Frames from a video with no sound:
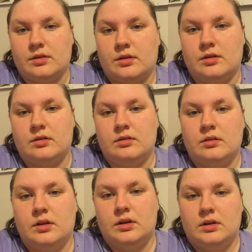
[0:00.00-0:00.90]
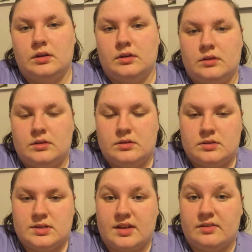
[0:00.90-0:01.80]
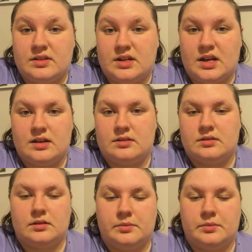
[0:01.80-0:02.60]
third 7 days.